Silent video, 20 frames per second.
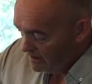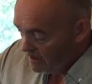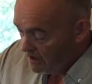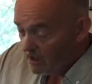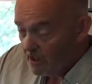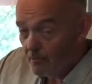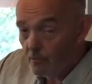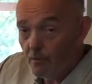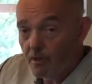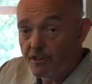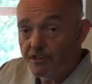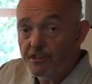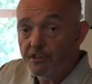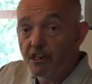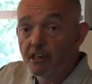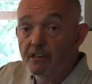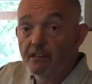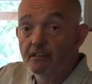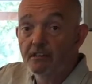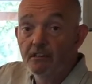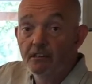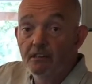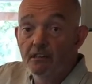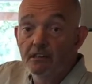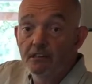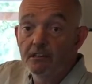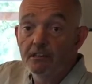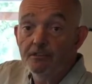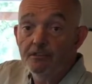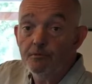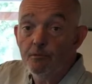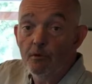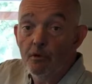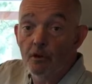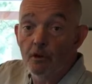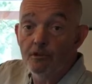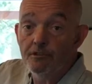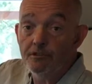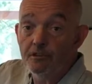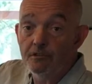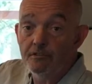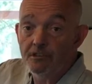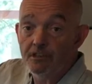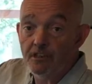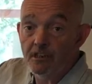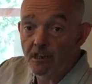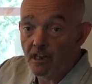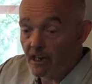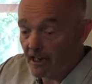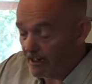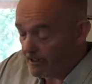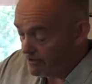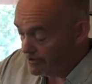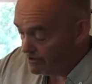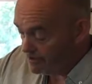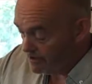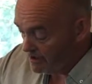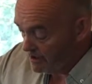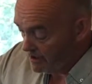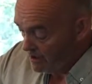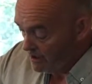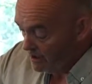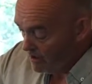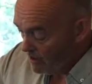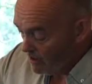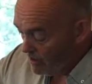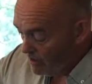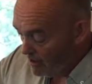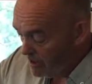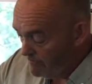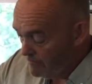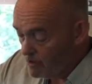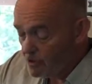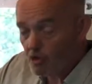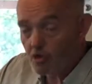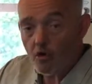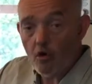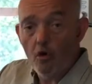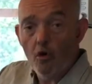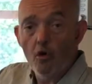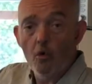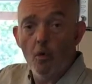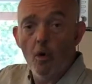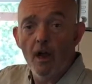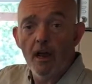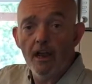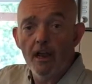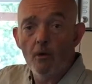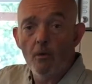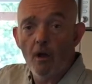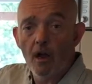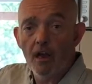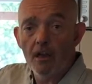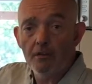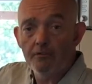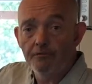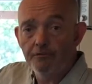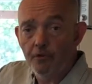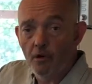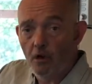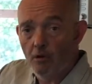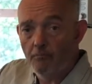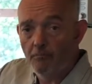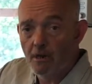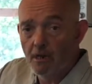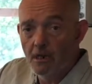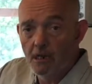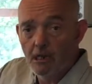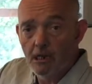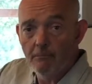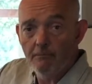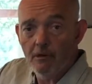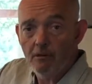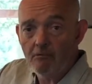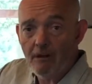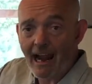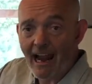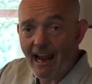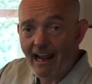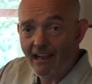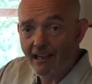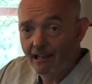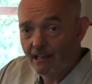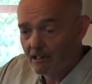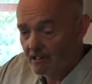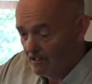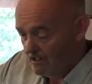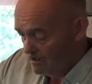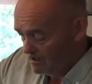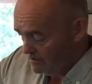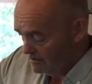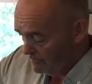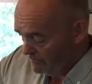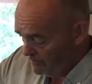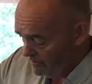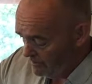And whisking is what I do to the eggs. I'm a short way away from meringue when